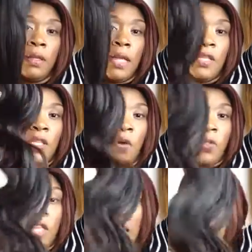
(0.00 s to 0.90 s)
And so
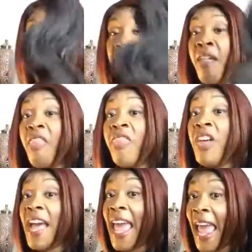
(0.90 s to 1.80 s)

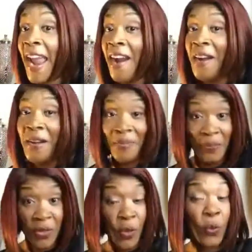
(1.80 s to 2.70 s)
the hair
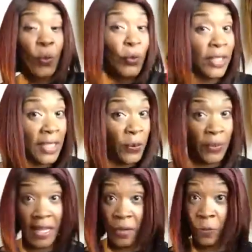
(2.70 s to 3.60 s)
really,
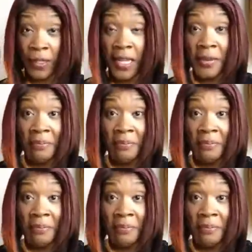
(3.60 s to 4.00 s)
really, really